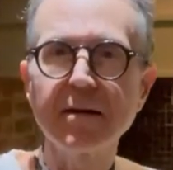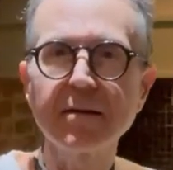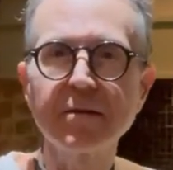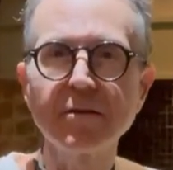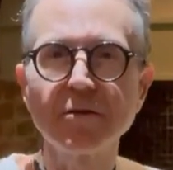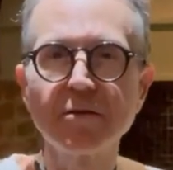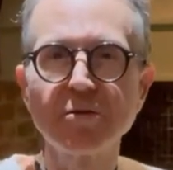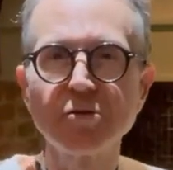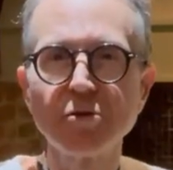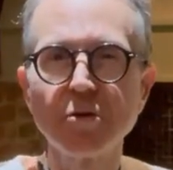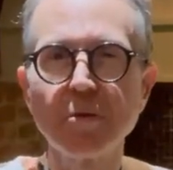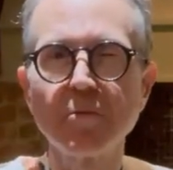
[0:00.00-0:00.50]
You
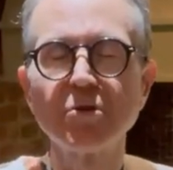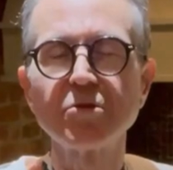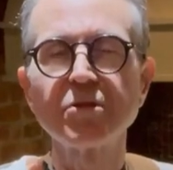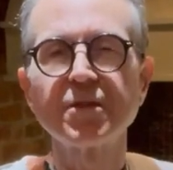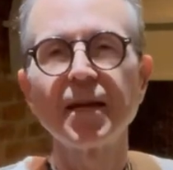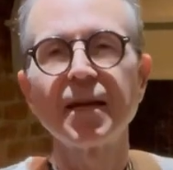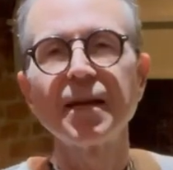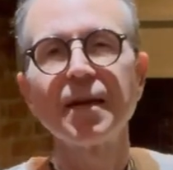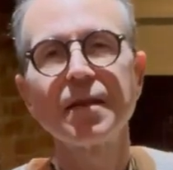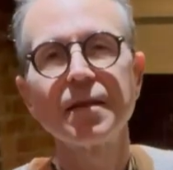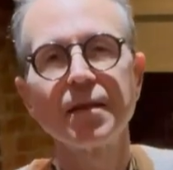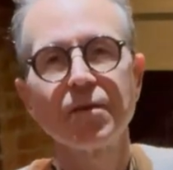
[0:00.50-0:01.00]
can do almost
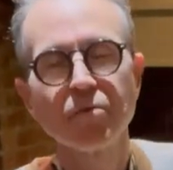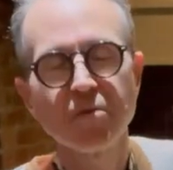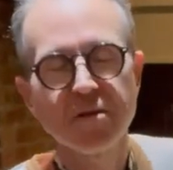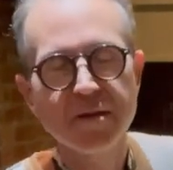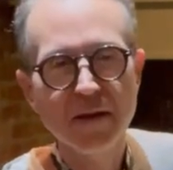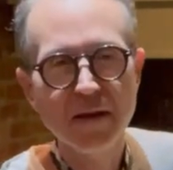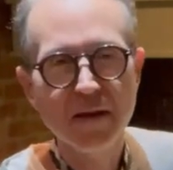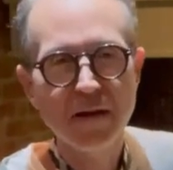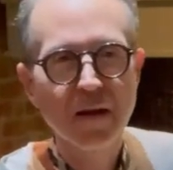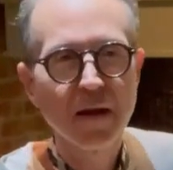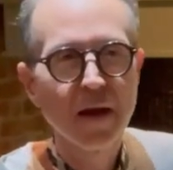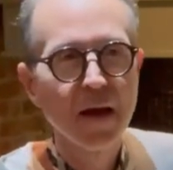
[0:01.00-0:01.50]
anything with
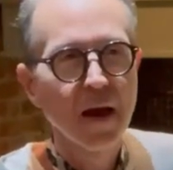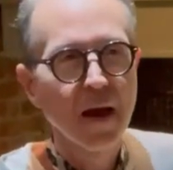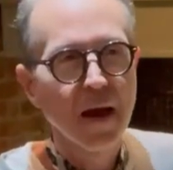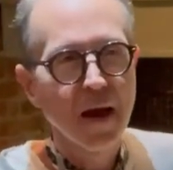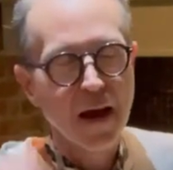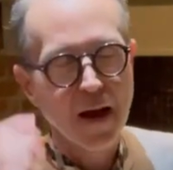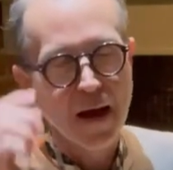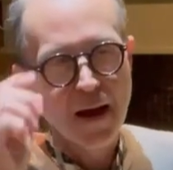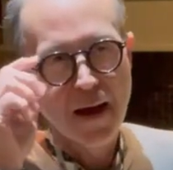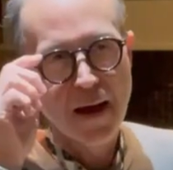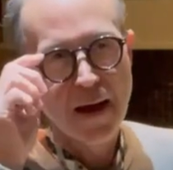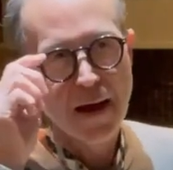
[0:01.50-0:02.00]
it,
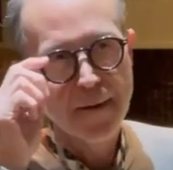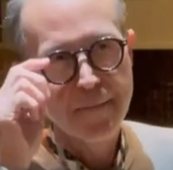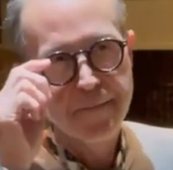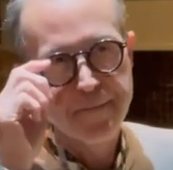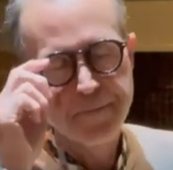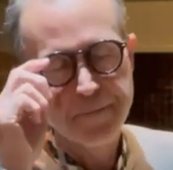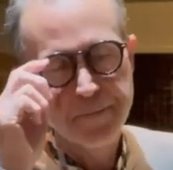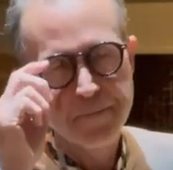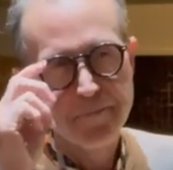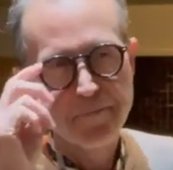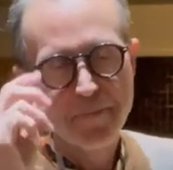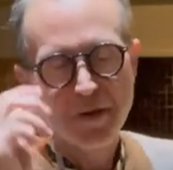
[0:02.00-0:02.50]

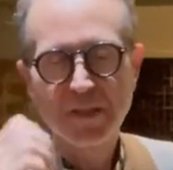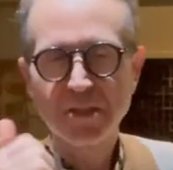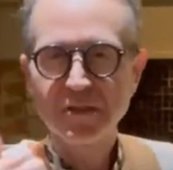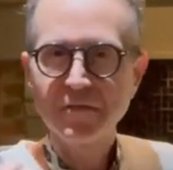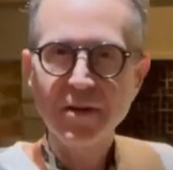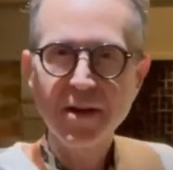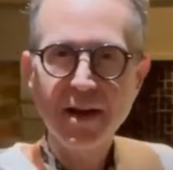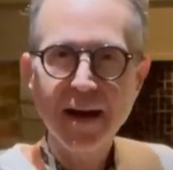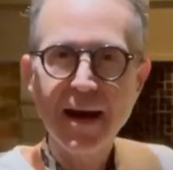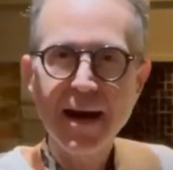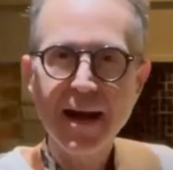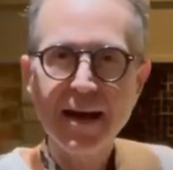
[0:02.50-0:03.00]
um, but it's
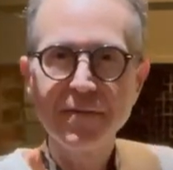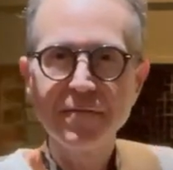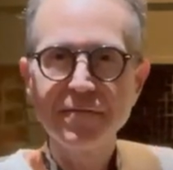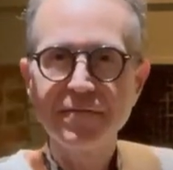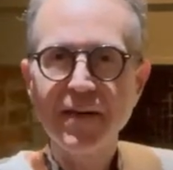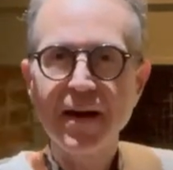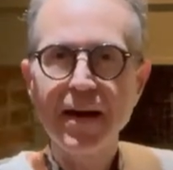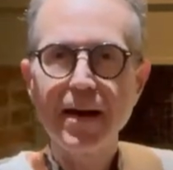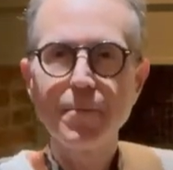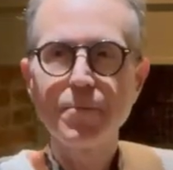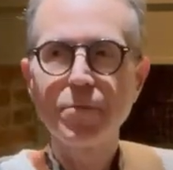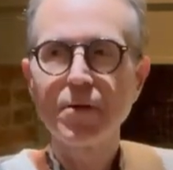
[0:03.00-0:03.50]
very high in
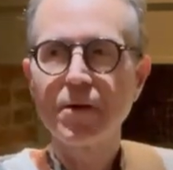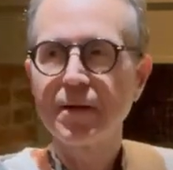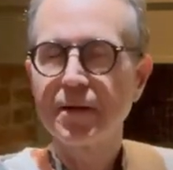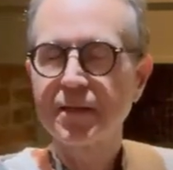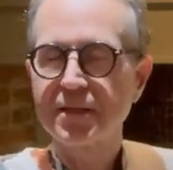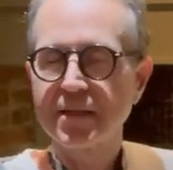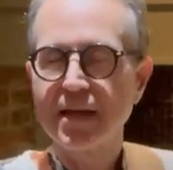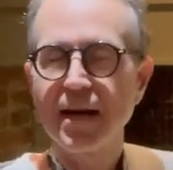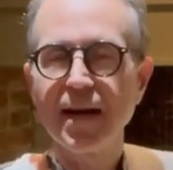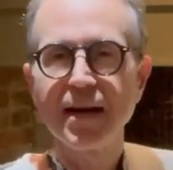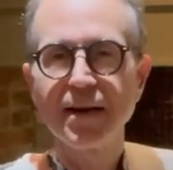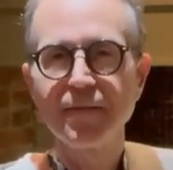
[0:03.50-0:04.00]
fiber, it's
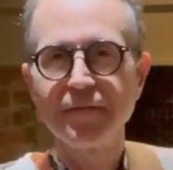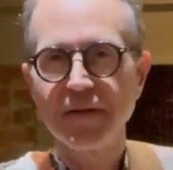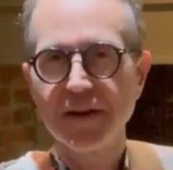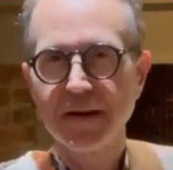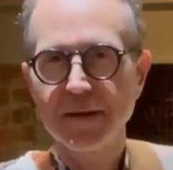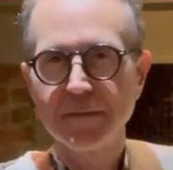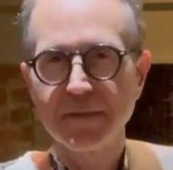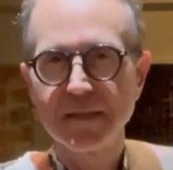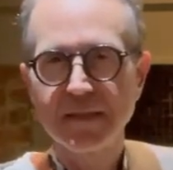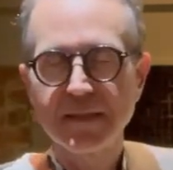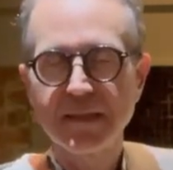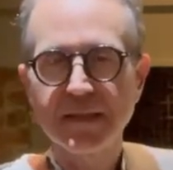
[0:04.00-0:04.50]
high in
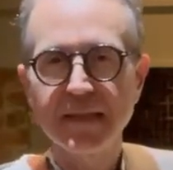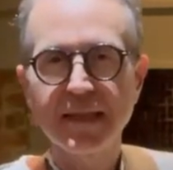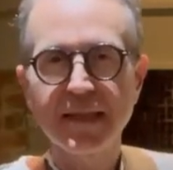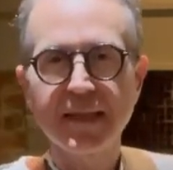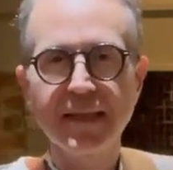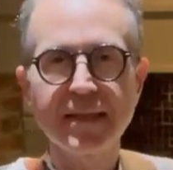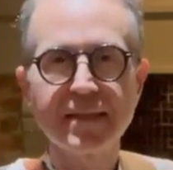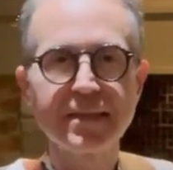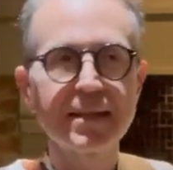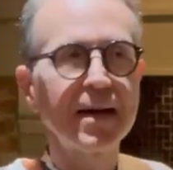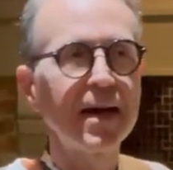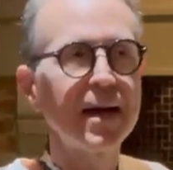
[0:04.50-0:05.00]
vitamin C,
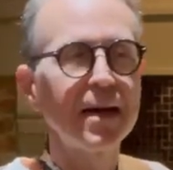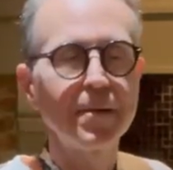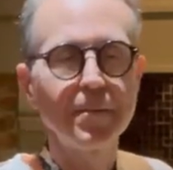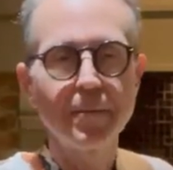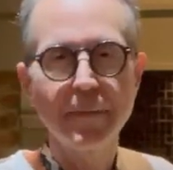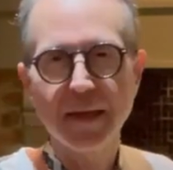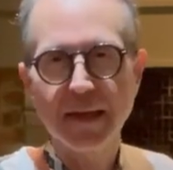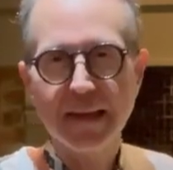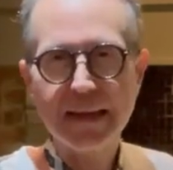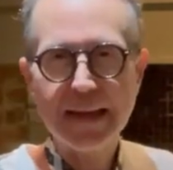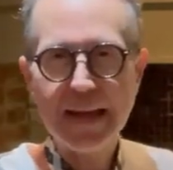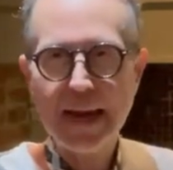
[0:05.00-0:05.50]
it's high in
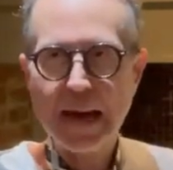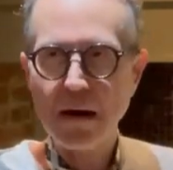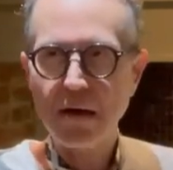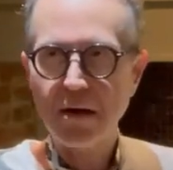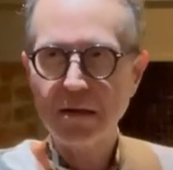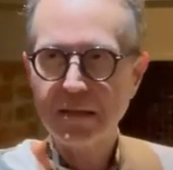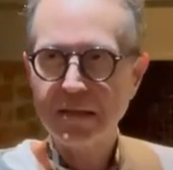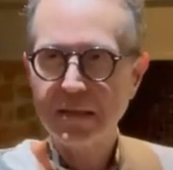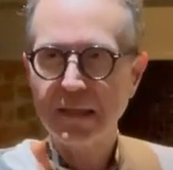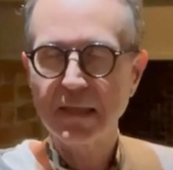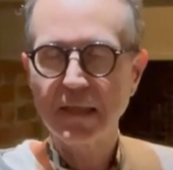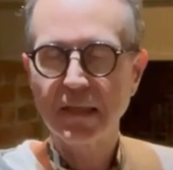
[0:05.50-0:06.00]
beta
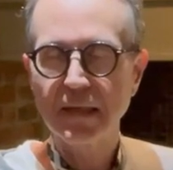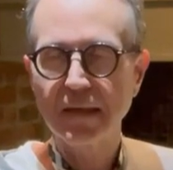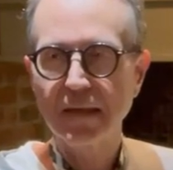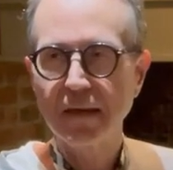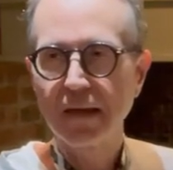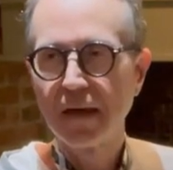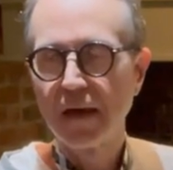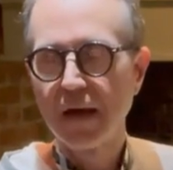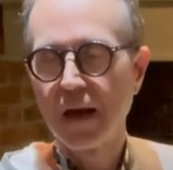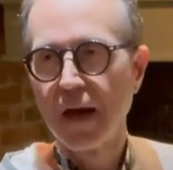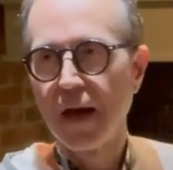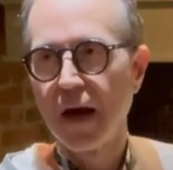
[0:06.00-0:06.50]
carotene,
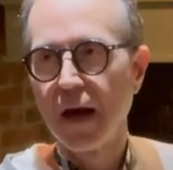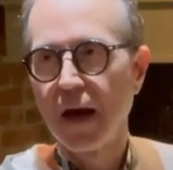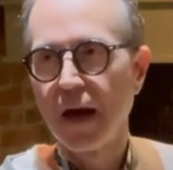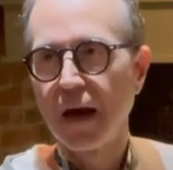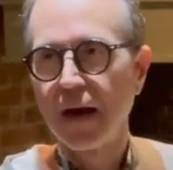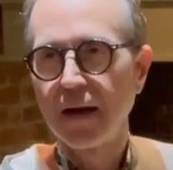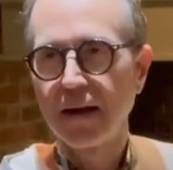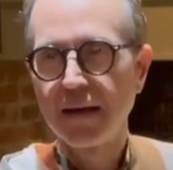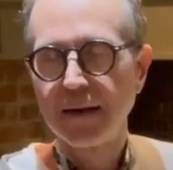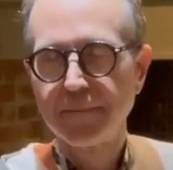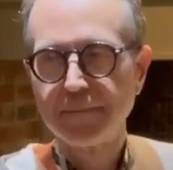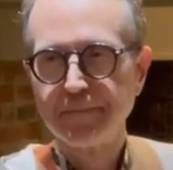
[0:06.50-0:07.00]

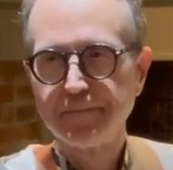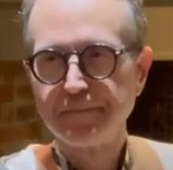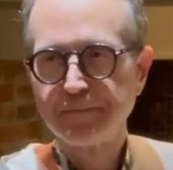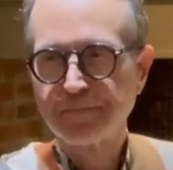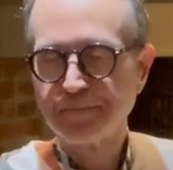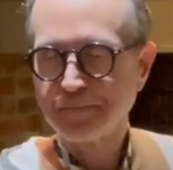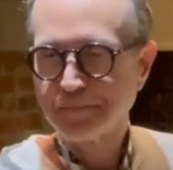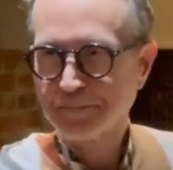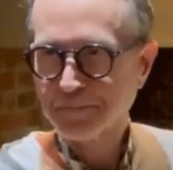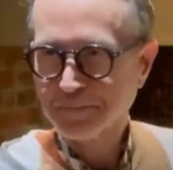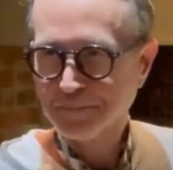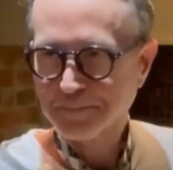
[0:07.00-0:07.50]
um,
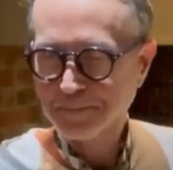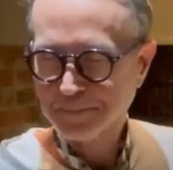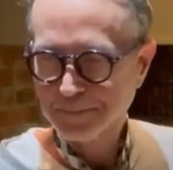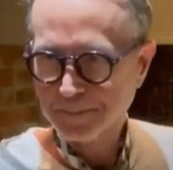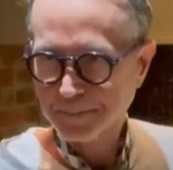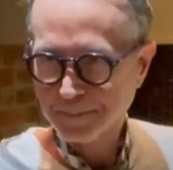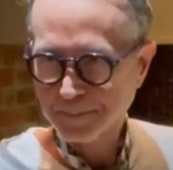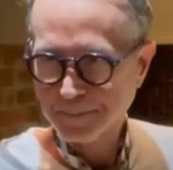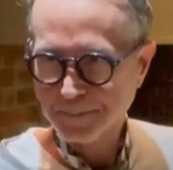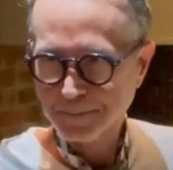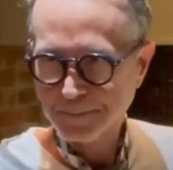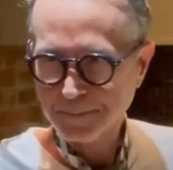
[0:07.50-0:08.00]

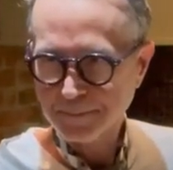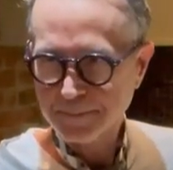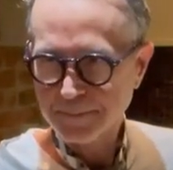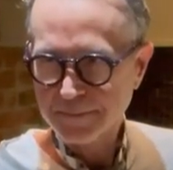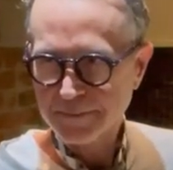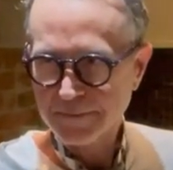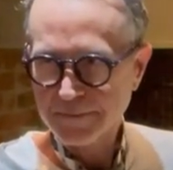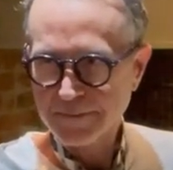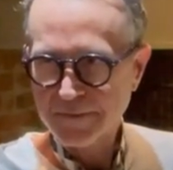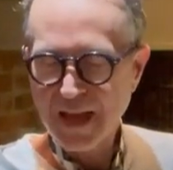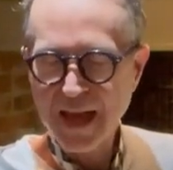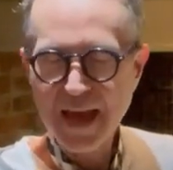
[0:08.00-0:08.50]

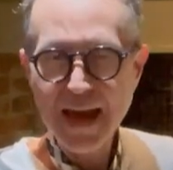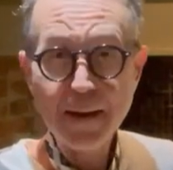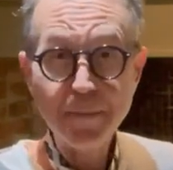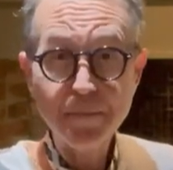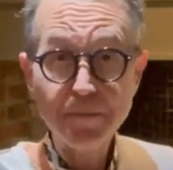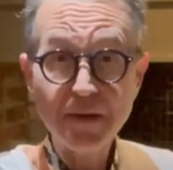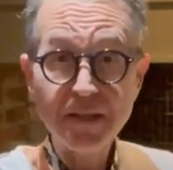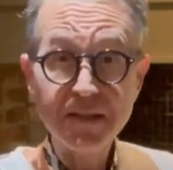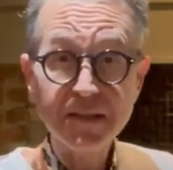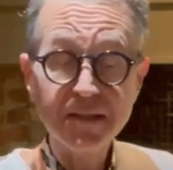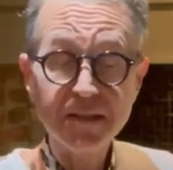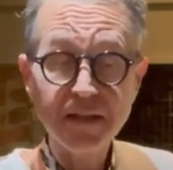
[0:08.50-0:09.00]
and
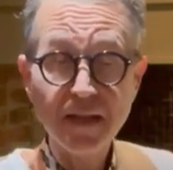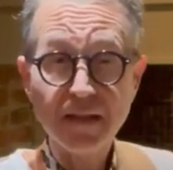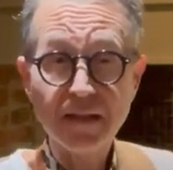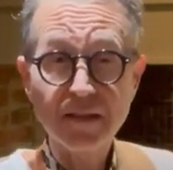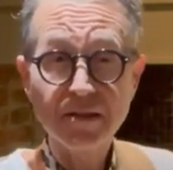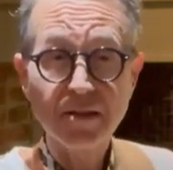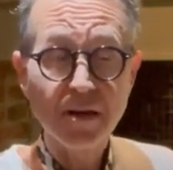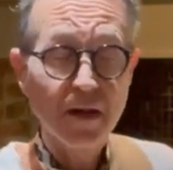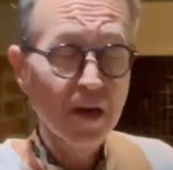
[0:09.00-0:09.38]
B6.